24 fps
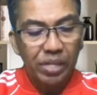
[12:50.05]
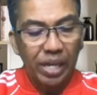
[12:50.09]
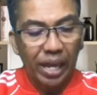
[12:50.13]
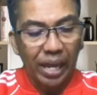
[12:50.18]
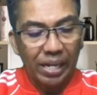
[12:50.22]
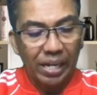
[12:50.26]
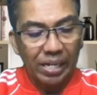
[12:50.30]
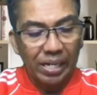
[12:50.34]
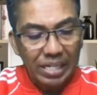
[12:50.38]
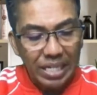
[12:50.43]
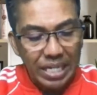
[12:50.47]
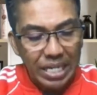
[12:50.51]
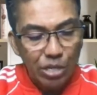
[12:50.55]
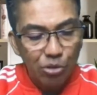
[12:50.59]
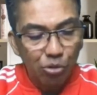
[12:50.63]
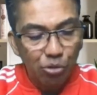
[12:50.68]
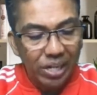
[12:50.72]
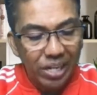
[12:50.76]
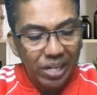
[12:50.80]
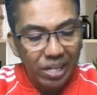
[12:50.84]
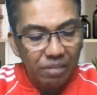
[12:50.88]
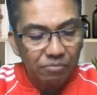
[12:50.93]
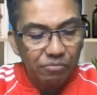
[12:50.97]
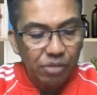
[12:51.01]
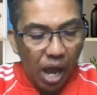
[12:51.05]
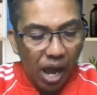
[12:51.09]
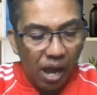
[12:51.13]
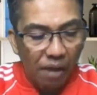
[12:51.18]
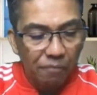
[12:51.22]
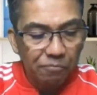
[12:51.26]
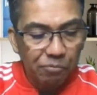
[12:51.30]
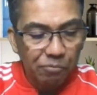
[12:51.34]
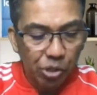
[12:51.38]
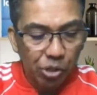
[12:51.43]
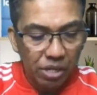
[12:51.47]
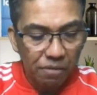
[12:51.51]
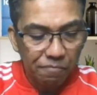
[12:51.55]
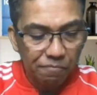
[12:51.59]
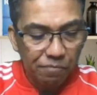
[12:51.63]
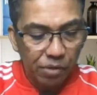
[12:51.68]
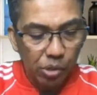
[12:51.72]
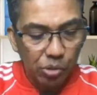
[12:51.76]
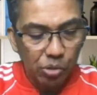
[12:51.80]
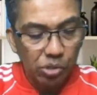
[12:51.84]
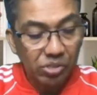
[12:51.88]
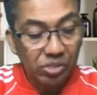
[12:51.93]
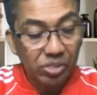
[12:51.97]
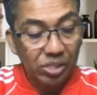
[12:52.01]
And Reu lived after he
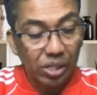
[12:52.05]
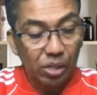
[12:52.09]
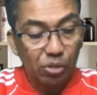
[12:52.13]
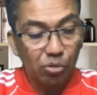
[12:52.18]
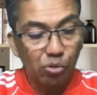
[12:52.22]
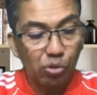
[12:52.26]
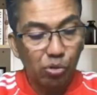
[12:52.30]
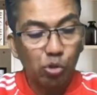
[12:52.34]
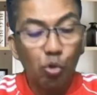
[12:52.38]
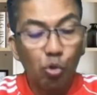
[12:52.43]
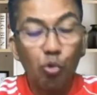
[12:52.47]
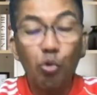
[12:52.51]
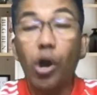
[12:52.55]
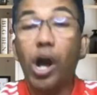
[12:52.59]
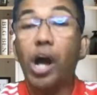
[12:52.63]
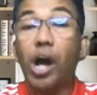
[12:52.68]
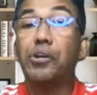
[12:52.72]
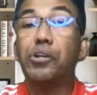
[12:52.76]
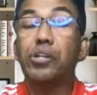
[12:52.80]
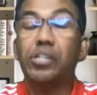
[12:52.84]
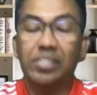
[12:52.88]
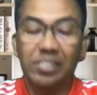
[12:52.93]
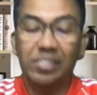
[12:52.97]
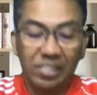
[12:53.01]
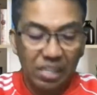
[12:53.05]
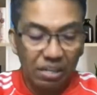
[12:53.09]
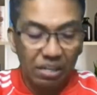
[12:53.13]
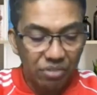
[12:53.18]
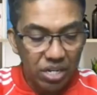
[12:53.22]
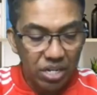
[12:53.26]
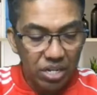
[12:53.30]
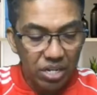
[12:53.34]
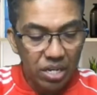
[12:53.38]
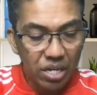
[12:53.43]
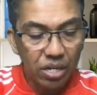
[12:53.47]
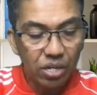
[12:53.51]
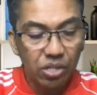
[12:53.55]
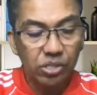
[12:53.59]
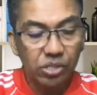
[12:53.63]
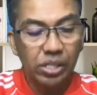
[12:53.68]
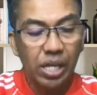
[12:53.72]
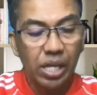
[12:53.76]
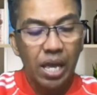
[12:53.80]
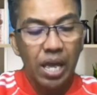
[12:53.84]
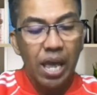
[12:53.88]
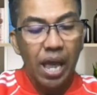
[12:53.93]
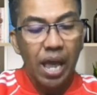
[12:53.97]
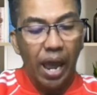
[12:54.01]
fathered Serug 207 years
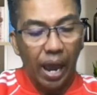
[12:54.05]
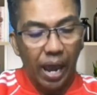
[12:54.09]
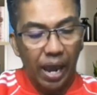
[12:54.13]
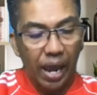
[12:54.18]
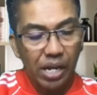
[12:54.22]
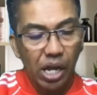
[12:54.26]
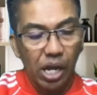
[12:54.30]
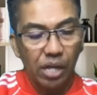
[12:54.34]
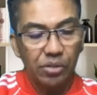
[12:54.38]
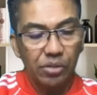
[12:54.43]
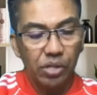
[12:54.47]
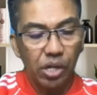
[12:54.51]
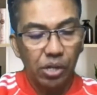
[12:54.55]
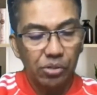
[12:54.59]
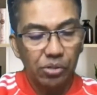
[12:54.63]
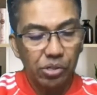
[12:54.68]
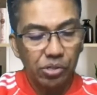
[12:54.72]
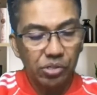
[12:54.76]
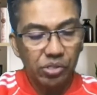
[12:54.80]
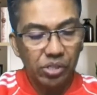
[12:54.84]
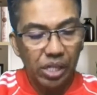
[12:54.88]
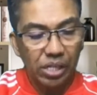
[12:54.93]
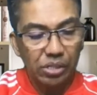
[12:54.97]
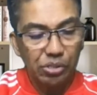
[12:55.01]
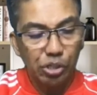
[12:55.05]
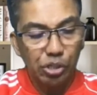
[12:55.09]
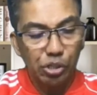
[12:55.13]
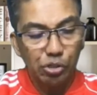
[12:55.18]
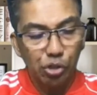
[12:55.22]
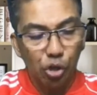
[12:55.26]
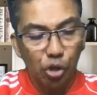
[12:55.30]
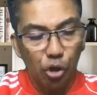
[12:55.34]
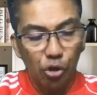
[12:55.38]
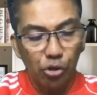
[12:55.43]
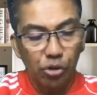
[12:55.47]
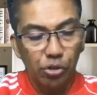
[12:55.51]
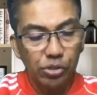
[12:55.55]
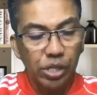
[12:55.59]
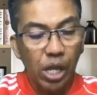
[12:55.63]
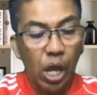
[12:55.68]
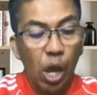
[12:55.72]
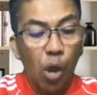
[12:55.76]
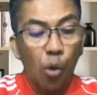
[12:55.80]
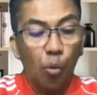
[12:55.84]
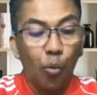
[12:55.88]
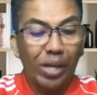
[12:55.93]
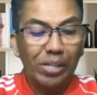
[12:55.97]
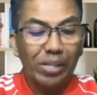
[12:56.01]
and had other sons and daughters.
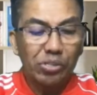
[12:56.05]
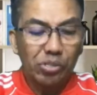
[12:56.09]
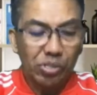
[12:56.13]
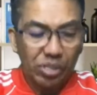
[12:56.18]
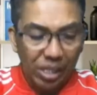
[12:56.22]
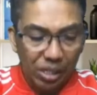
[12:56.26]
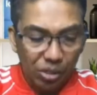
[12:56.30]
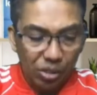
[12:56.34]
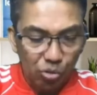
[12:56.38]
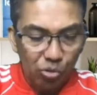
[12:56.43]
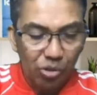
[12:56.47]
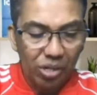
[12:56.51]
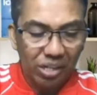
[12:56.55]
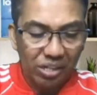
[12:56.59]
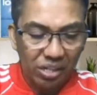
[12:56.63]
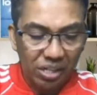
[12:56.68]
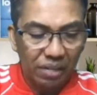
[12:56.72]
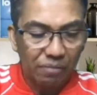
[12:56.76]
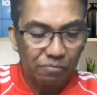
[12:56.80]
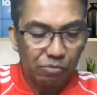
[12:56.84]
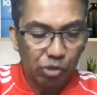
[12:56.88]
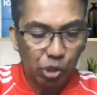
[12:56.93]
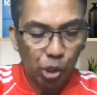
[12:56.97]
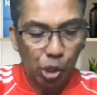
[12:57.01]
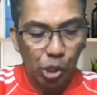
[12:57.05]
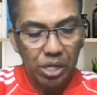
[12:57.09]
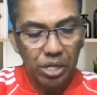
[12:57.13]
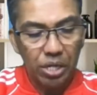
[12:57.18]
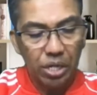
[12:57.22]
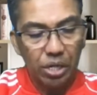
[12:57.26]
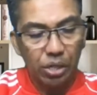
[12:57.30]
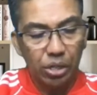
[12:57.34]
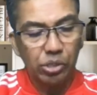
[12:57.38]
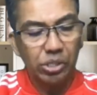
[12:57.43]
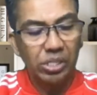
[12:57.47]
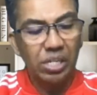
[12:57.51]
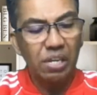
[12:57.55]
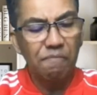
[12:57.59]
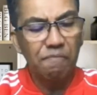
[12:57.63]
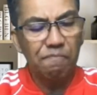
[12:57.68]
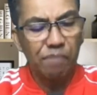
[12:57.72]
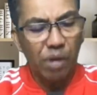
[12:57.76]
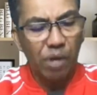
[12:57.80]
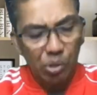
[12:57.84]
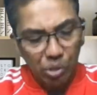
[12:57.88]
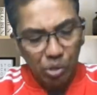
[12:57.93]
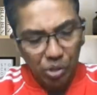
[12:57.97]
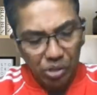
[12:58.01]
When Serug had lived 30 years, he
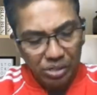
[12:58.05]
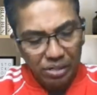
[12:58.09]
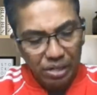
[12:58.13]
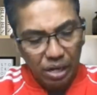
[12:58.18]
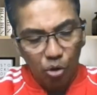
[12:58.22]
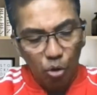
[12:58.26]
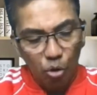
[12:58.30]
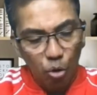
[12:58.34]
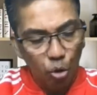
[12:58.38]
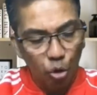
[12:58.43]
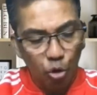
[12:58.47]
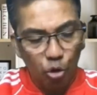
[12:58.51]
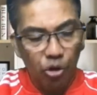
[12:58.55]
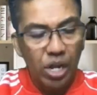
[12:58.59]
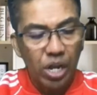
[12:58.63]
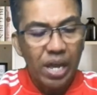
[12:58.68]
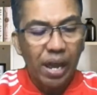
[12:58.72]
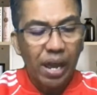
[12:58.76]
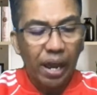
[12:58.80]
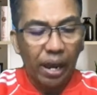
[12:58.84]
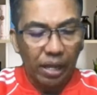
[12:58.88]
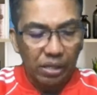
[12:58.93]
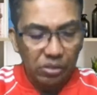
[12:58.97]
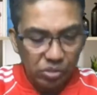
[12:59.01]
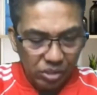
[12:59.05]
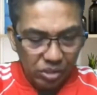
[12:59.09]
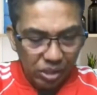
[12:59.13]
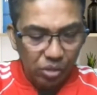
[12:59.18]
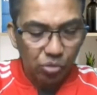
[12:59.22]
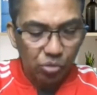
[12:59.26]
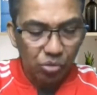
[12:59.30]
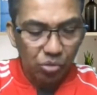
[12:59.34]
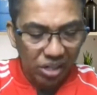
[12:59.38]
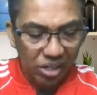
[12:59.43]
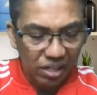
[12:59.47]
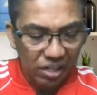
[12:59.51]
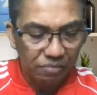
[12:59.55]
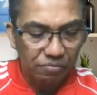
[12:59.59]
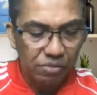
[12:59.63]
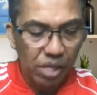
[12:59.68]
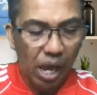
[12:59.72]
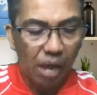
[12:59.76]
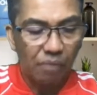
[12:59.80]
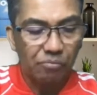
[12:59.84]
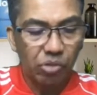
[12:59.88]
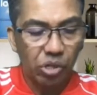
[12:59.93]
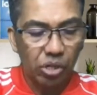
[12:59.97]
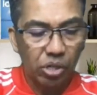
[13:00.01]
fathered Nahor. And Serug lived
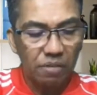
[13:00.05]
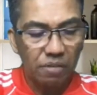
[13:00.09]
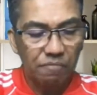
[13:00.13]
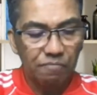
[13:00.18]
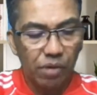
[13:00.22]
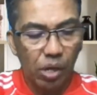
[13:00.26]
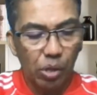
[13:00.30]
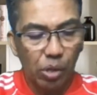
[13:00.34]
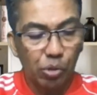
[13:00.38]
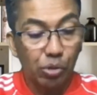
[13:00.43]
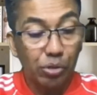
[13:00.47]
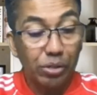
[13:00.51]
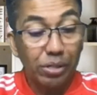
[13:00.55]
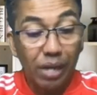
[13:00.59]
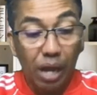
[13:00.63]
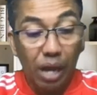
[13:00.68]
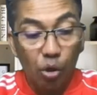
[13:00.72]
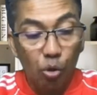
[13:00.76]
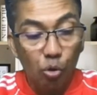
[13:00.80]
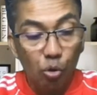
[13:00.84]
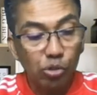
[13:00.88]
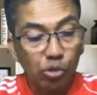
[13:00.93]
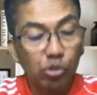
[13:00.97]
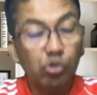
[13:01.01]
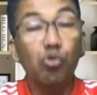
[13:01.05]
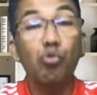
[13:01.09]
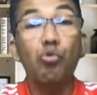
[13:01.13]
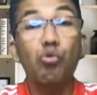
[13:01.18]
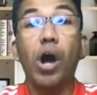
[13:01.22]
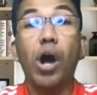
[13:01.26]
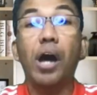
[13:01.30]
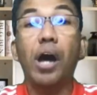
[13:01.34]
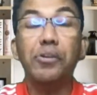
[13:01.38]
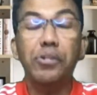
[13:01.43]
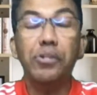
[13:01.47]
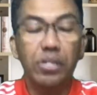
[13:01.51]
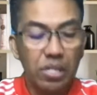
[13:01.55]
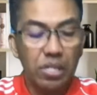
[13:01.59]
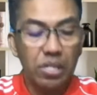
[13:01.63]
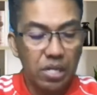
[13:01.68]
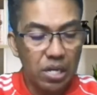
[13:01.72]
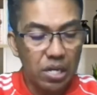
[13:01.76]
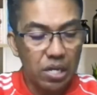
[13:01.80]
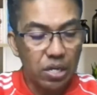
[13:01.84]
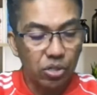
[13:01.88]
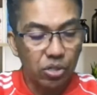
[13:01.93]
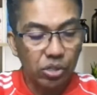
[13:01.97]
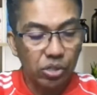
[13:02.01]
after he fathered Nahor 200
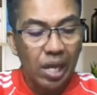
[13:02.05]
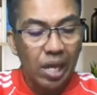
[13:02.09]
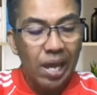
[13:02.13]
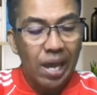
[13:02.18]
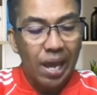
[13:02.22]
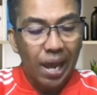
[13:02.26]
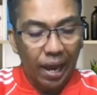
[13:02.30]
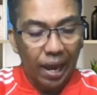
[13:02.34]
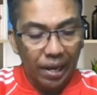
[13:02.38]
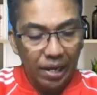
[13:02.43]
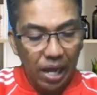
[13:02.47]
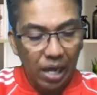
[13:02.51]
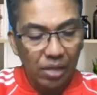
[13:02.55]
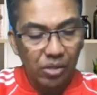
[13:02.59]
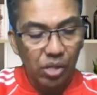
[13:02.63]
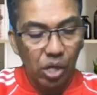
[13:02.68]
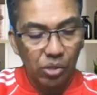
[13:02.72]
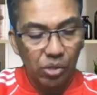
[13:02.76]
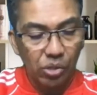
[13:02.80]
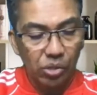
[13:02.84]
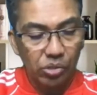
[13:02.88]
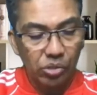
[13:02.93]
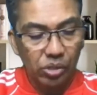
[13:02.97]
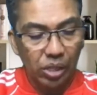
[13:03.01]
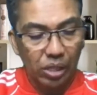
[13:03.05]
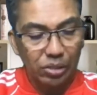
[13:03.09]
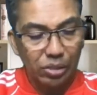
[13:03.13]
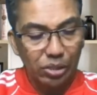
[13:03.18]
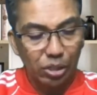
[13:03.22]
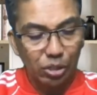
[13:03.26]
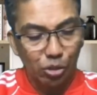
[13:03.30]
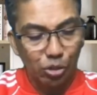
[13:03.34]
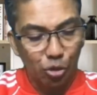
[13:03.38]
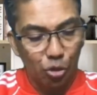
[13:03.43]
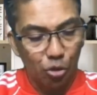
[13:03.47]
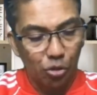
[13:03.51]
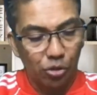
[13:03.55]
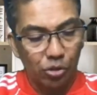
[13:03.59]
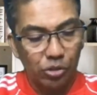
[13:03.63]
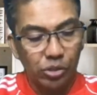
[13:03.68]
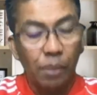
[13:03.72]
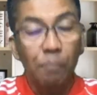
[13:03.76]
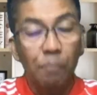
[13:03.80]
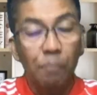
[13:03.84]
years and had other sons and daughters.